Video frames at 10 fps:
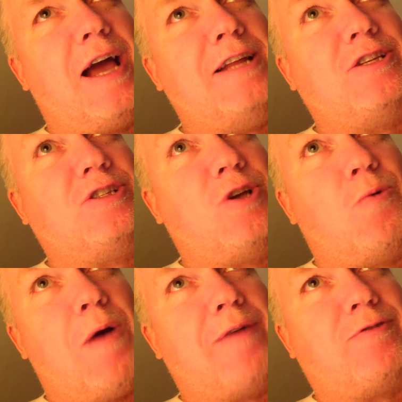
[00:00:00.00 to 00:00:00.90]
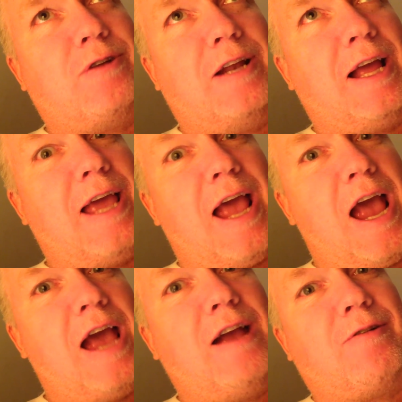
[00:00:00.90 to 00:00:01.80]
I just go after it and I get
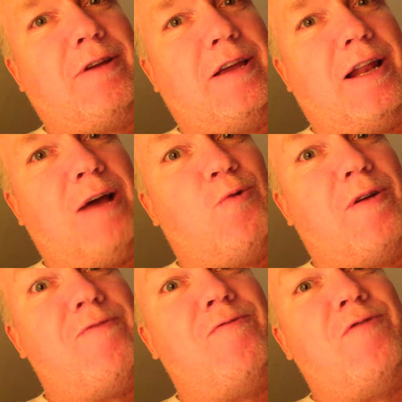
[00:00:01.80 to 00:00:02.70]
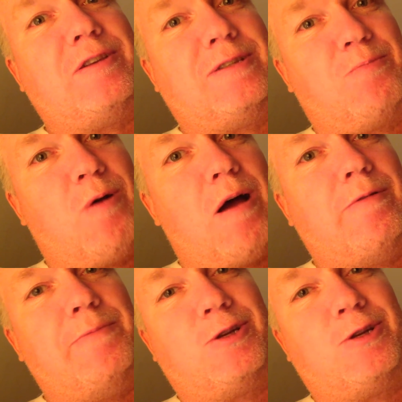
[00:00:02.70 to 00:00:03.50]
angry and I want to fix the problem.